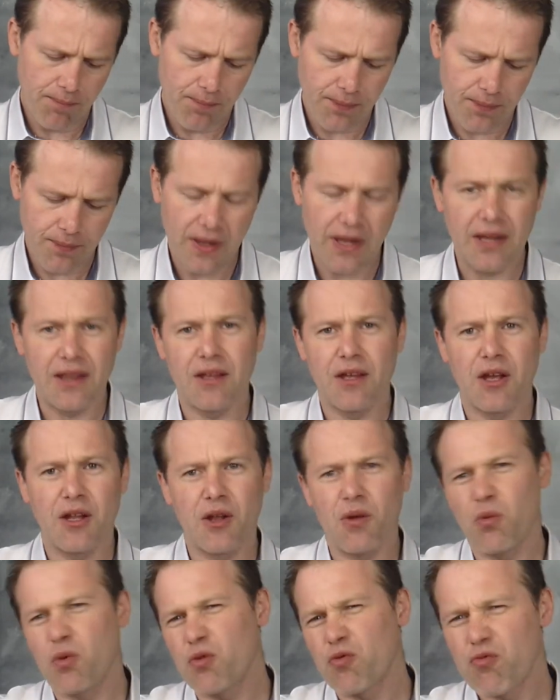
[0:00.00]
it
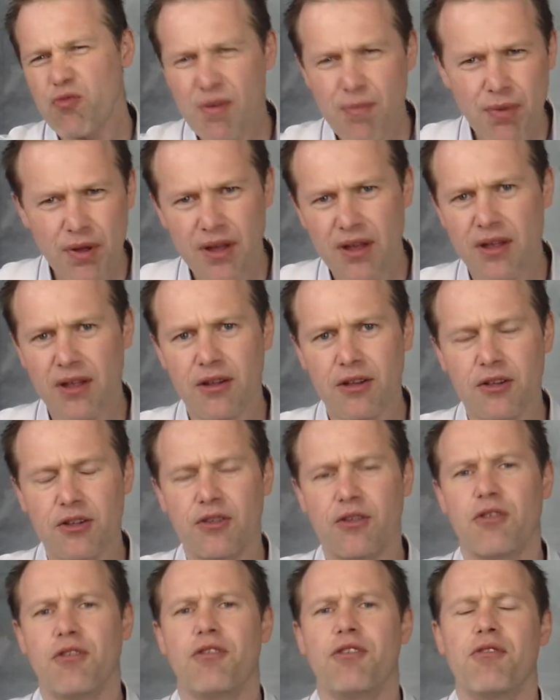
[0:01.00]
would rip
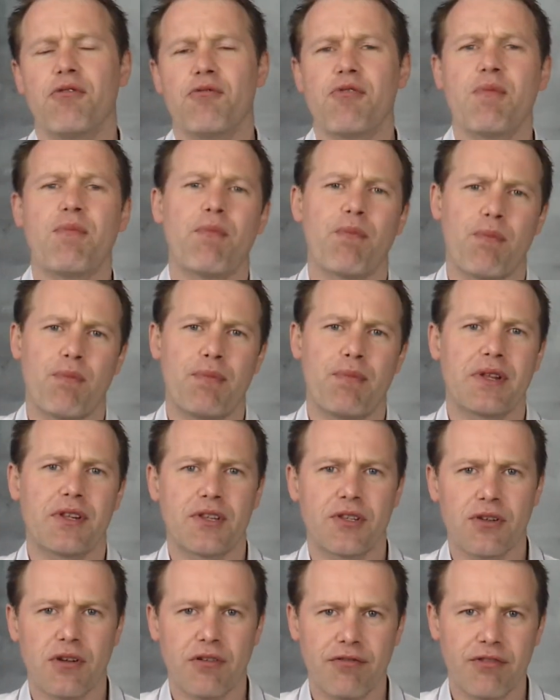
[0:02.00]
the bits
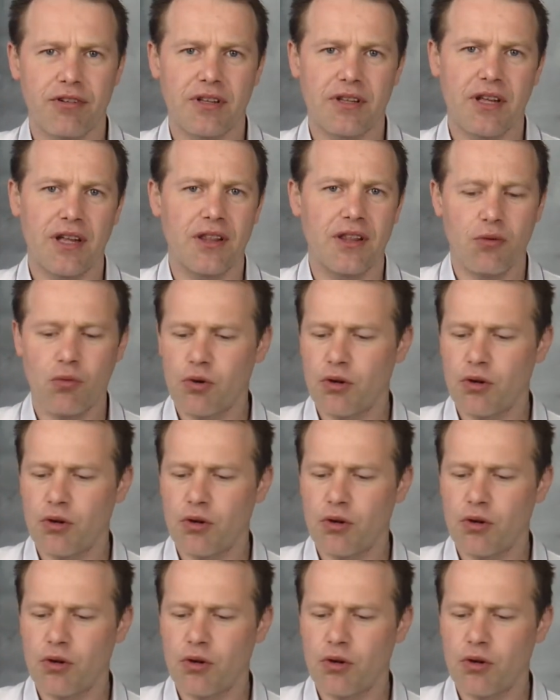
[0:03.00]
off, and there